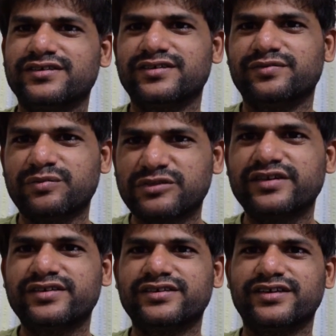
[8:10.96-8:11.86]

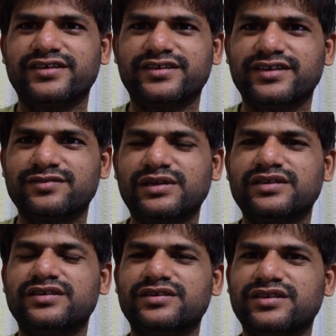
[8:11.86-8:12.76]
website, and as well
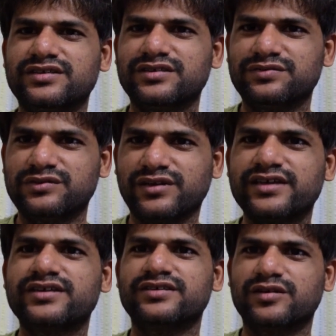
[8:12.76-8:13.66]
as in case if you
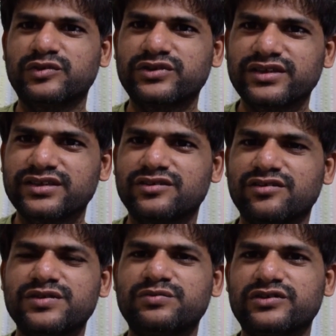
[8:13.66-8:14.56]
like supporting the
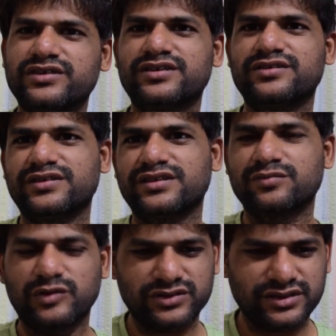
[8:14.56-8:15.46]
Toffee project, you can
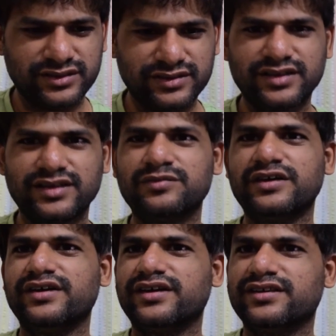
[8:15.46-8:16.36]
sponsor the same,
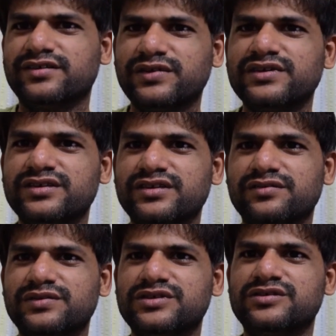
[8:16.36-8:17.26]
and the funds
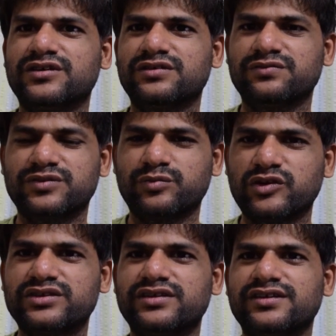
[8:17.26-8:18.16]
which you are
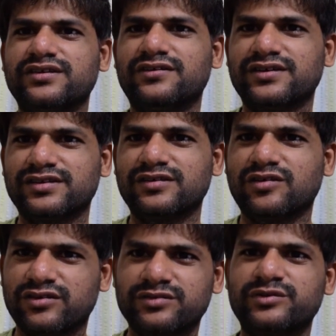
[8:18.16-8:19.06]
sponsoring or else
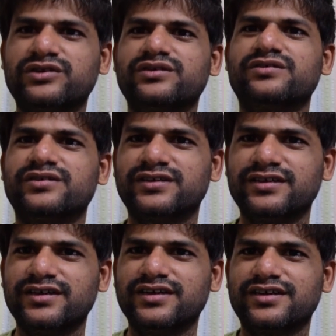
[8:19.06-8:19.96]
contributing to
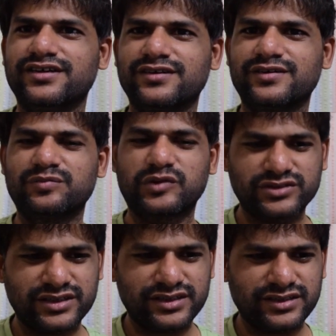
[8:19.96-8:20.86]
the
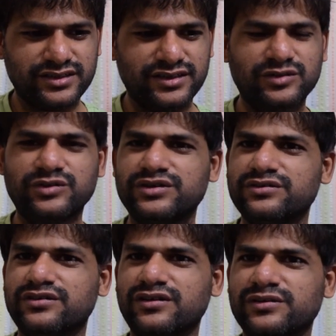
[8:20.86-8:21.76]
project are going
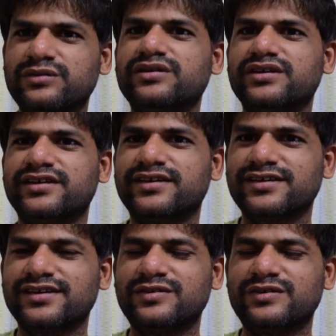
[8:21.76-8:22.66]
to also
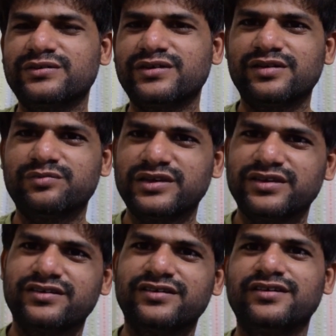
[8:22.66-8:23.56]
indirectly going to help
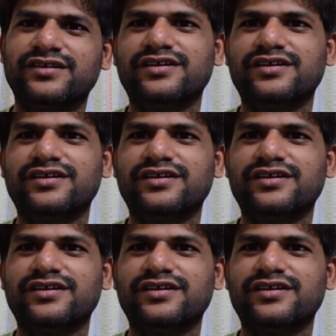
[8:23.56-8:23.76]
me in